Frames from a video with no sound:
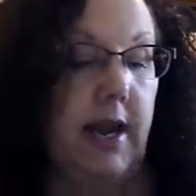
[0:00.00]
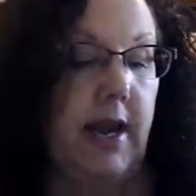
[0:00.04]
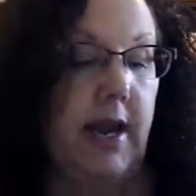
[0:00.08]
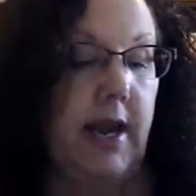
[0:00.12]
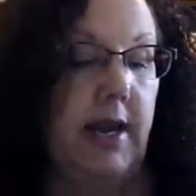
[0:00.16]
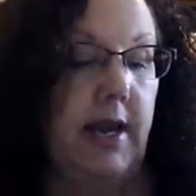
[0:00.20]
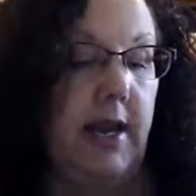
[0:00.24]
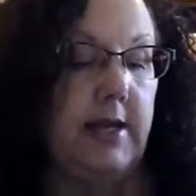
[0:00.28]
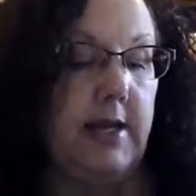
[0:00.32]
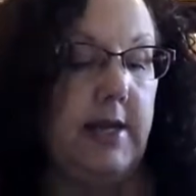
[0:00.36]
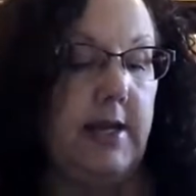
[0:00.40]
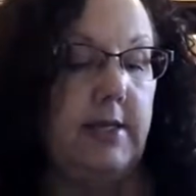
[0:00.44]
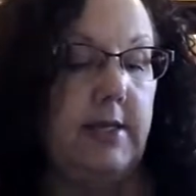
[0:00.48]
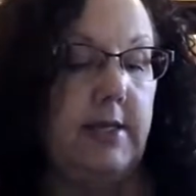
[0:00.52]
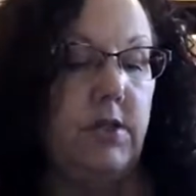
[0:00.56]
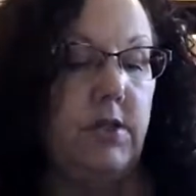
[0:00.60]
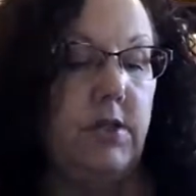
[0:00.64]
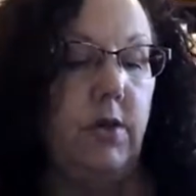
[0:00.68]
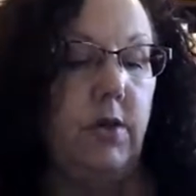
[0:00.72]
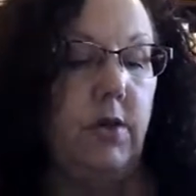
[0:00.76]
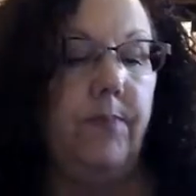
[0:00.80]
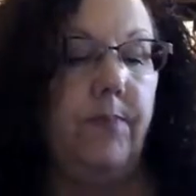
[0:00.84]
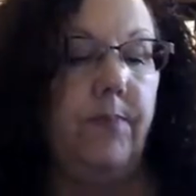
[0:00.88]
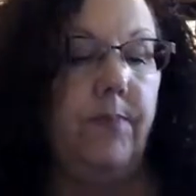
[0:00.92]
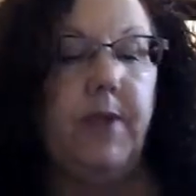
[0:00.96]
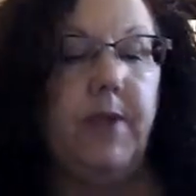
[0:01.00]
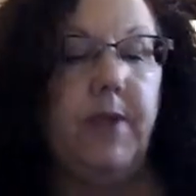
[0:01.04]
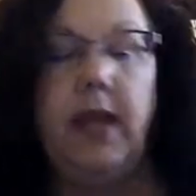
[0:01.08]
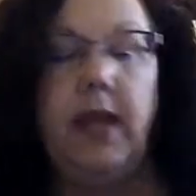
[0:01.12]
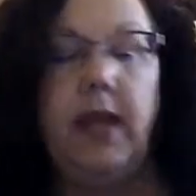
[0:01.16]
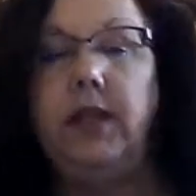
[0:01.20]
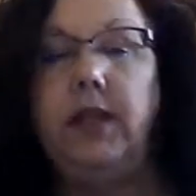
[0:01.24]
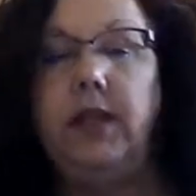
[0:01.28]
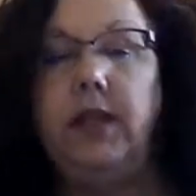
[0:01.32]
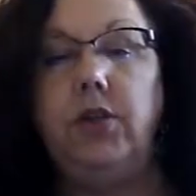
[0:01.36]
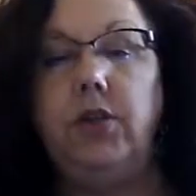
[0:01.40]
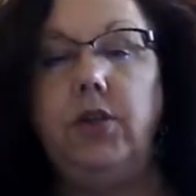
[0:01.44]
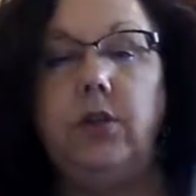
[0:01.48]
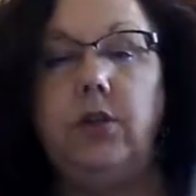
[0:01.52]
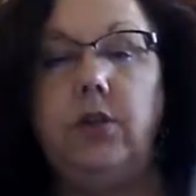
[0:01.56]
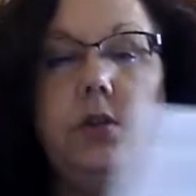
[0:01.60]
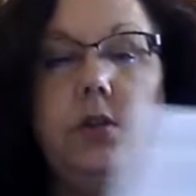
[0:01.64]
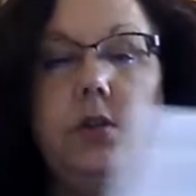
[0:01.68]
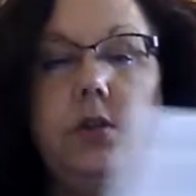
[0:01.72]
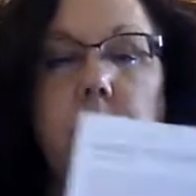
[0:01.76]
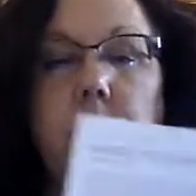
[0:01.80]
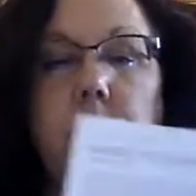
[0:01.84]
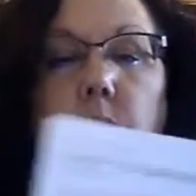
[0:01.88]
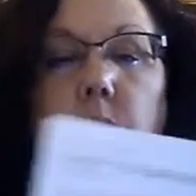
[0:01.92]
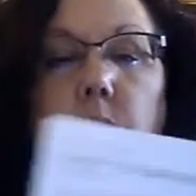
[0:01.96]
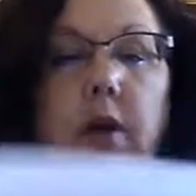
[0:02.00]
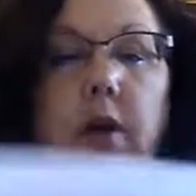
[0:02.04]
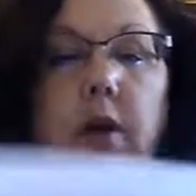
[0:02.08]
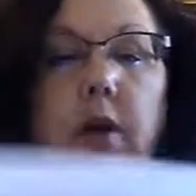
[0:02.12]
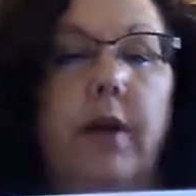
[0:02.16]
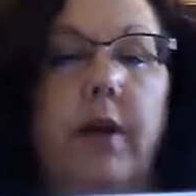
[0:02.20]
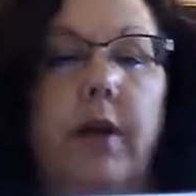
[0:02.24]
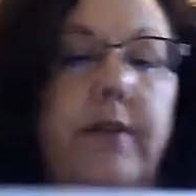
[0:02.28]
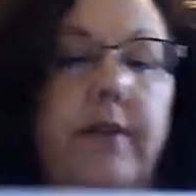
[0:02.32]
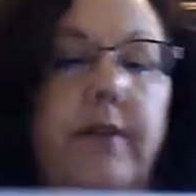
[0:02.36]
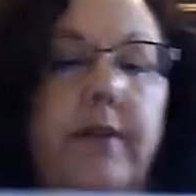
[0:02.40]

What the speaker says: And then you earn more